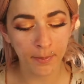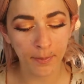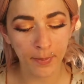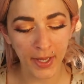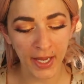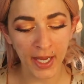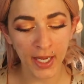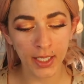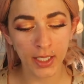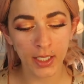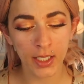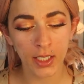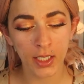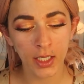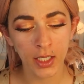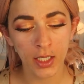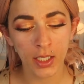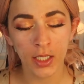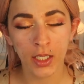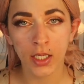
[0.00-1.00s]
back
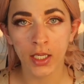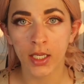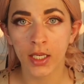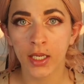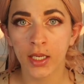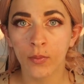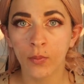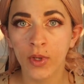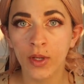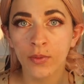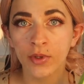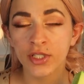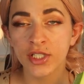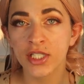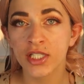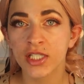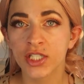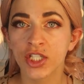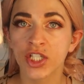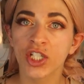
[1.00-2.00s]
and we will
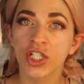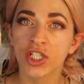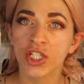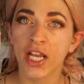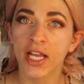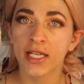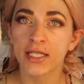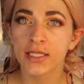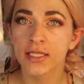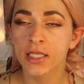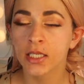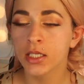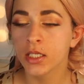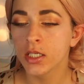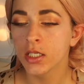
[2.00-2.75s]
just chit chat.